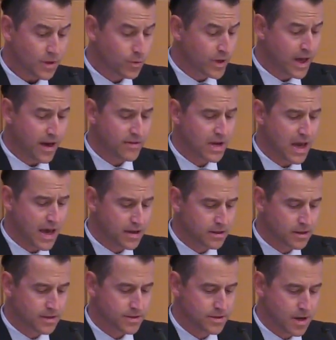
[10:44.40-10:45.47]
We have an
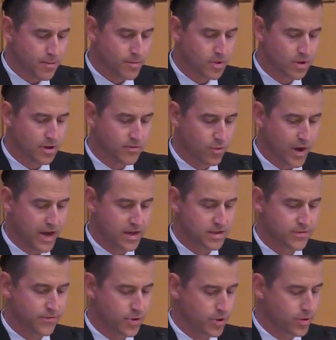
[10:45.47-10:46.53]
endless number of
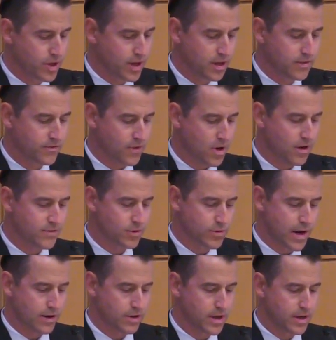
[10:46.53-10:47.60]
ways for you to get involved
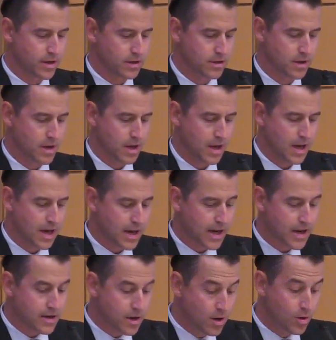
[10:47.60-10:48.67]
around here, and
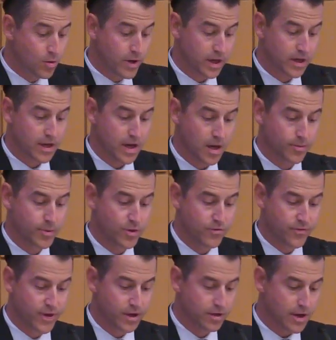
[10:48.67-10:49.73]
I know we can help you
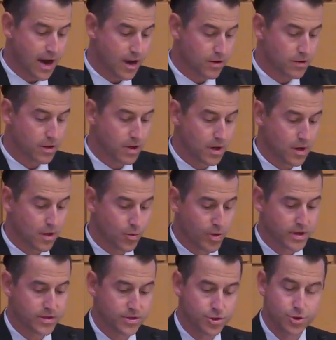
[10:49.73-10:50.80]
figure out
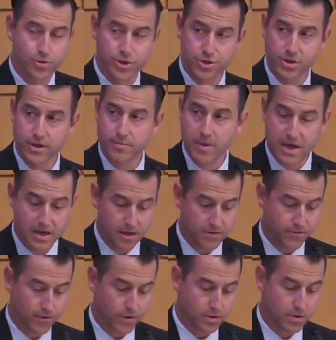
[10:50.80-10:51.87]
what is Jewishly
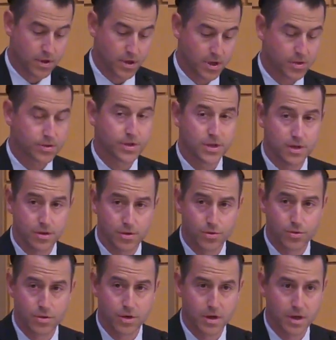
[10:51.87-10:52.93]
meaningful to
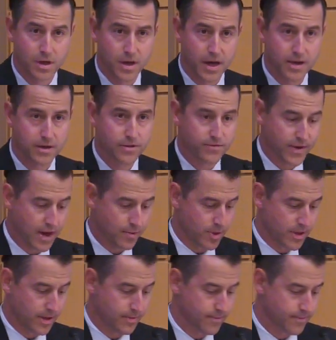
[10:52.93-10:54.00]
you and your
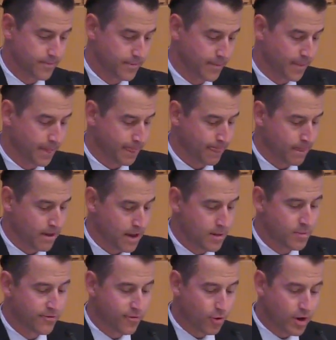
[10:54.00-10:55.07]
family. And
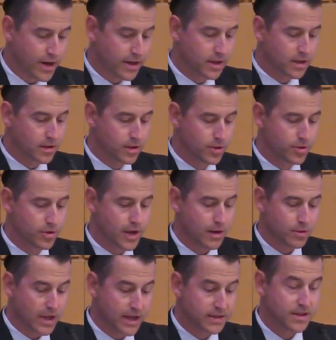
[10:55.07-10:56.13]
before I conclude, I
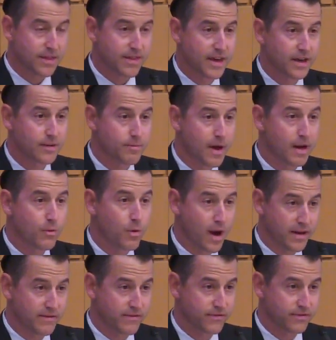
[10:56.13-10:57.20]
would like to thank my
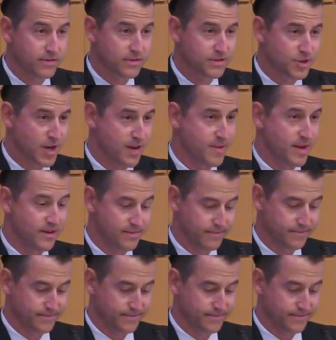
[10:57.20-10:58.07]
wife, Jamie,